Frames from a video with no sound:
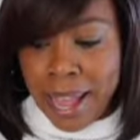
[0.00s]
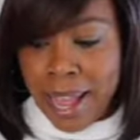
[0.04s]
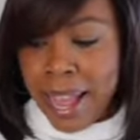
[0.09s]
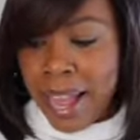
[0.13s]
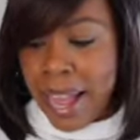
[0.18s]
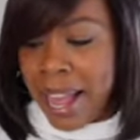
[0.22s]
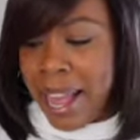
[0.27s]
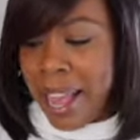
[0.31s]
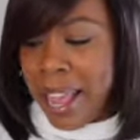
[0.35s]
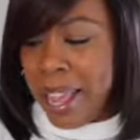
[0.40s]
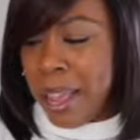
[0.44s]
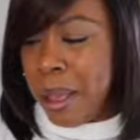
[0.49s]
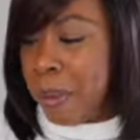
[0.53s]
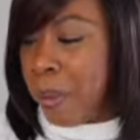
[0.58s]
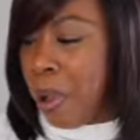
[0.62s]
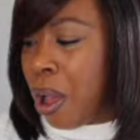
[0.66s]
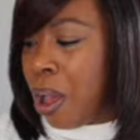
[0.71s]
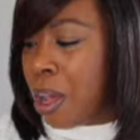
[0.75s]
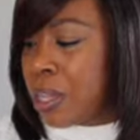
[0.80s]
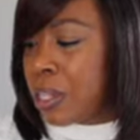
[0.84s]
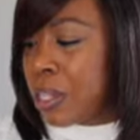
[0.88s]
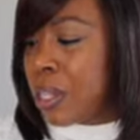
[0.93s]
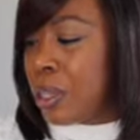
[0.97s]
I am
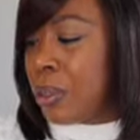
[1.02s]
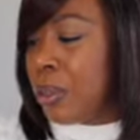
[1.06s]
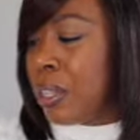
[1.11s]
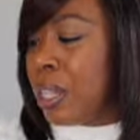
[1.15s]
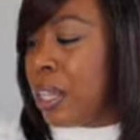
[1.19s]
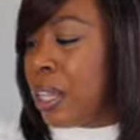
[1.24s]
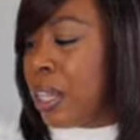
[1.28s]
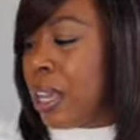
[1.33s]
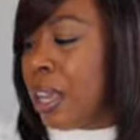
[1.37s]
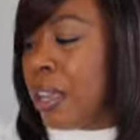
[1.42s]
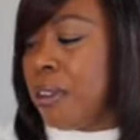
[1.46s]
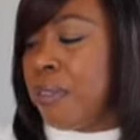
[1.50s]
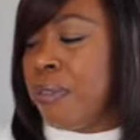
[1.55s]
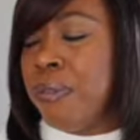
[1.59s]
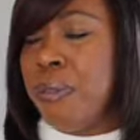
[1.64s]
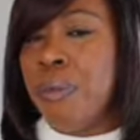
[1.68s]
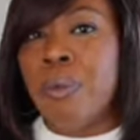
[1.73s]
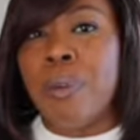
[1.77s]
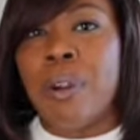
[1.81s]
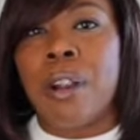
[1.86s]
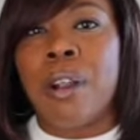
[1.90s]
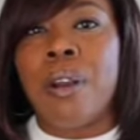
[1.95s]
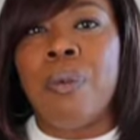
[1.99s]
also looking
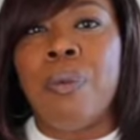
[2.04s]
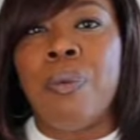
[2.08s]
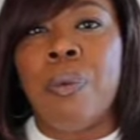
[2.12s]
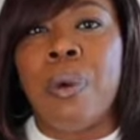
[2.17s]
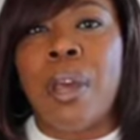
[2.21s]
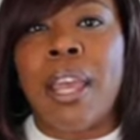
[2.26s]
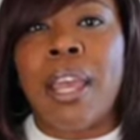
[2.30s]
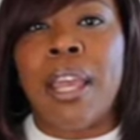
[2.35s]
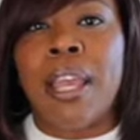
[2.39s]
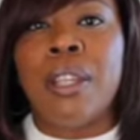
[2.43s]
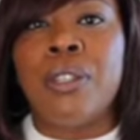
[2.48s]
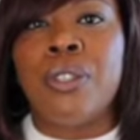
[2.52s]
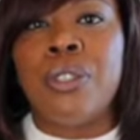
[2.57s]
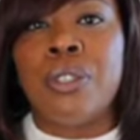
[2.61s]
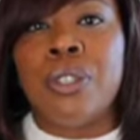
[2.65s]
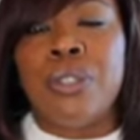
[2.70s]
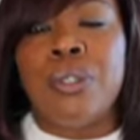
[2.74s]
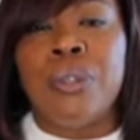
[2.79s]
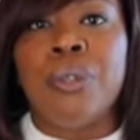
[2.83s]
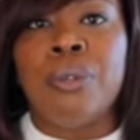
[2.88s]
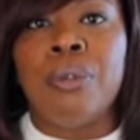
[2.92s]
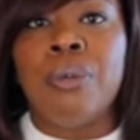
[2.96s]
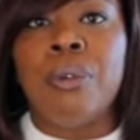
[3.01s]
for a way
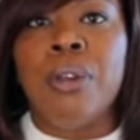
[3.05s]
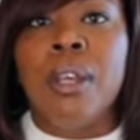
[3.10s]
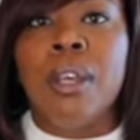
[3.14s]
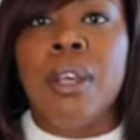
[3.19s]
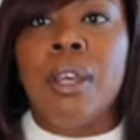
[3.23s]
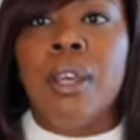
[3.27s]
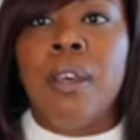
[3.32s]
to,